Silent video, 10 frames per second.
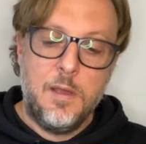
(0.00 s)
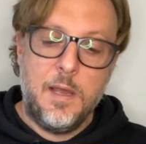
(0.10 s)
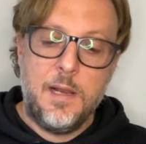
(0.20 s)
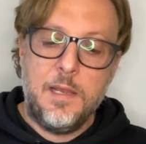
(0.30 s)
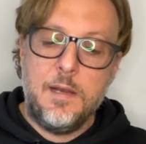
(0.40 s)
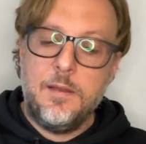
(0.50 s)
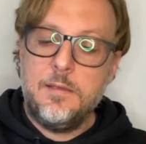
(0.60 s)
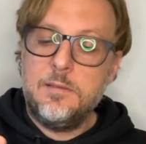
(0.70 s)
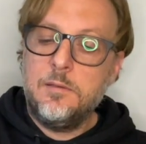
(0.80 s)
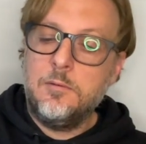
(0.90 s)
And then
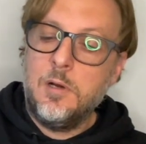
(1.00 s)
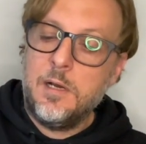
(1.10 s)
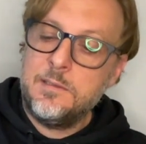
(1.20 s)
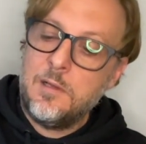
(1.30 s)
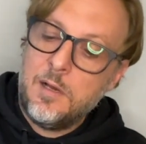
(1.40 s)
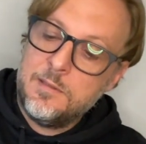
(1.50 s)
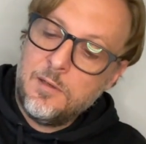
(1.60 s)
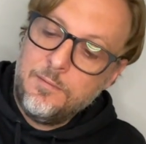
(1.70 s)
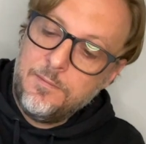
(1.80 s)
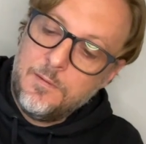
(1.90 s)
this little guy slides
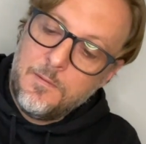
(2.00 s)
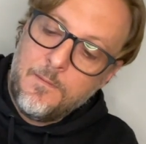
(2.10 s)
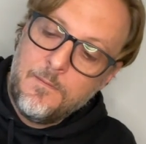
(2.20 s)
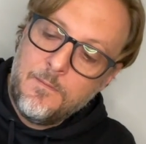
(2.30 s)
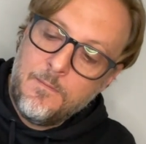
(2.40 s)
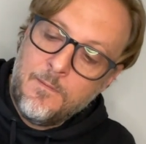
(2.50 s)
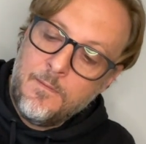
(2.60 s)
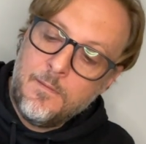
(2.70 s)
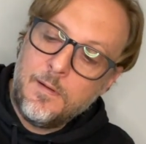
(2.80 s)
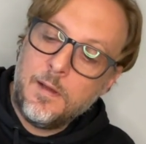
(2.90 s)
off
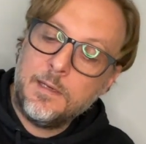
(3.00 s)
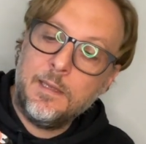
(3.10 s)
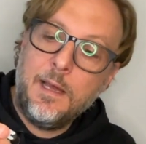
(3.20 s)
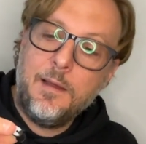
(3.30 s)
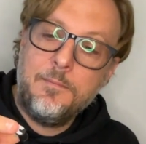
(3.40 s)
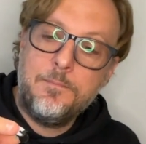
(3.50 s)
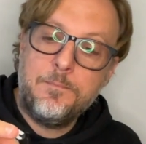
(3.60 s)
like that.